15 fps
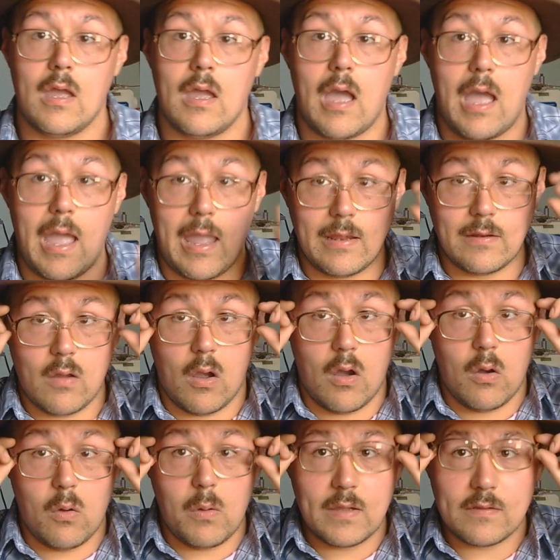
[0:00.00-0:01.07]
I
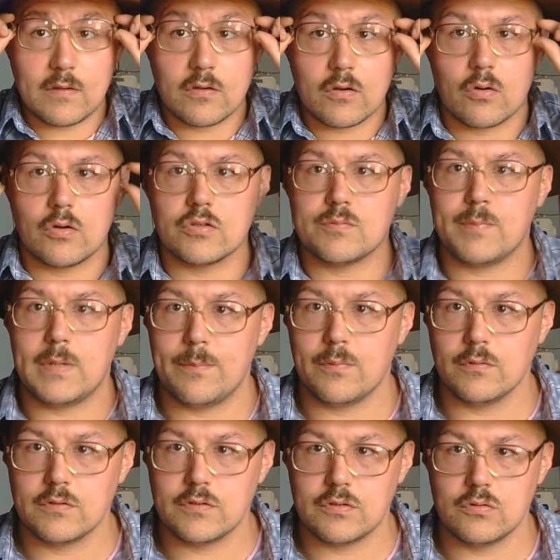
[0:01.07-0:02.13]
always encourage people
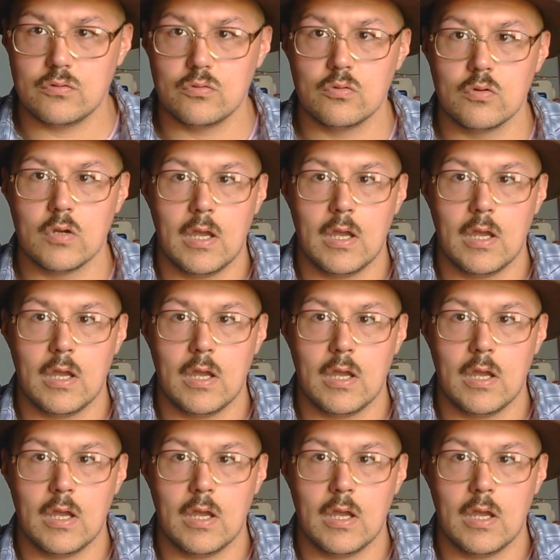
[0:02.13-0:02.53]
to